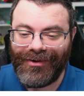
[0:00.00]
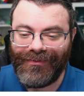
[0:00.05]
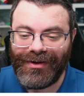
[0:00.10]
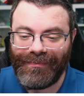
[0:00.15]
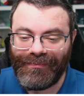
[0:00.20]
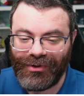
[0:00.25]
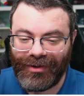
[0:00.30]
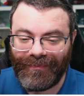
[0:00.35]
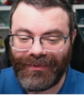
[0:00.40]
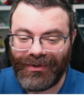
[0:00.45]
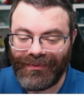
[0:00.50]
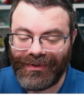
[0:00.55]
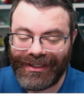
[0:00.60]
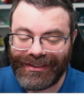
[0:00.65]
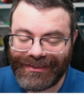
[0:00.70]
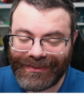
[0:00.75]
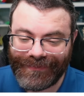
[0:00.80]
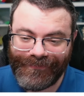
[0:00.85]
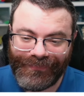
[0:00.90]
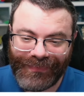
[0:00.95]
out what purple
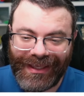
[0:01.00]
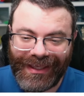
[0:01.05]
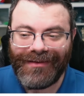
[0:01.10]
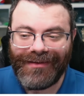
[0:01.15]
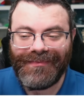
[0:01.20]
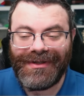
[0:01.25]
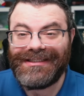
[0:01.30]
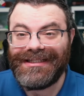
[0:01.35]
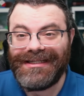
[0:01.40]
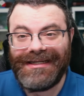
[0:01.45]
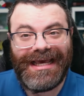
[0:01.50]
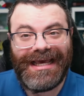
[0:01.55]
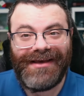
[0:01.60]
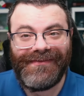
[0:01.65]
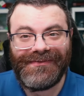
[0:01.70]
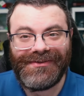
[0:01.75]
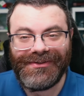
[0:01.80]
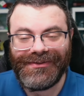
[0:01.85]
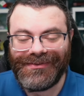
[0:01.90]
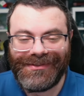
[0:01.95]
was, but didn't
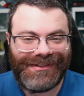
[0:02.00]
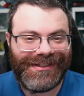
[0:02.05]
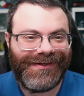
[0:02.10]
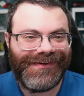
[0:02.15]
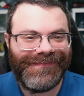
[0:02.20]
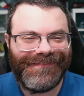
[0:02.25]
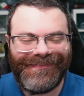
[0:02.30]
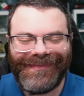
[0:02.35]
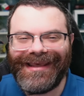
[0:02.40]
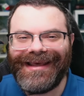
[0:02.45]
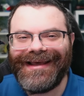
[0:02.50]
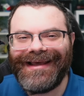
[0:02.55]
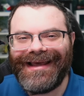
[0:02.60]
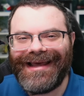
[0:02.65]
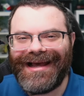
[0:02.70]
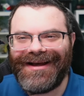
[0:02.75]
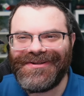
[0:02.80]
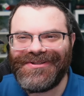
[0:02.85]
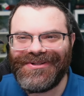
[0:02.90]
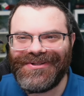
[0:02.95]
have to. So
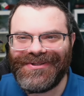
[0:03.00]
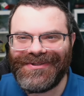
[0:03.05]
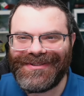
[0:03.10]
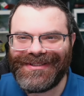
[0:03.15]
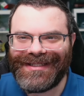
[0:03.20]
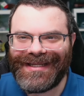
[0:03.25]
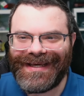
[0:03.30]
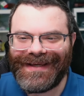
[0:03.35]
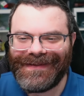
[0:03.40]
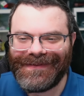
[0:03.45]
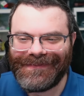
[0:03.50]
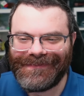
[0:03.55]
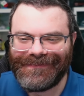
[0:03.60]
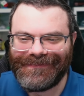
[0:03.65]
how'd you do today?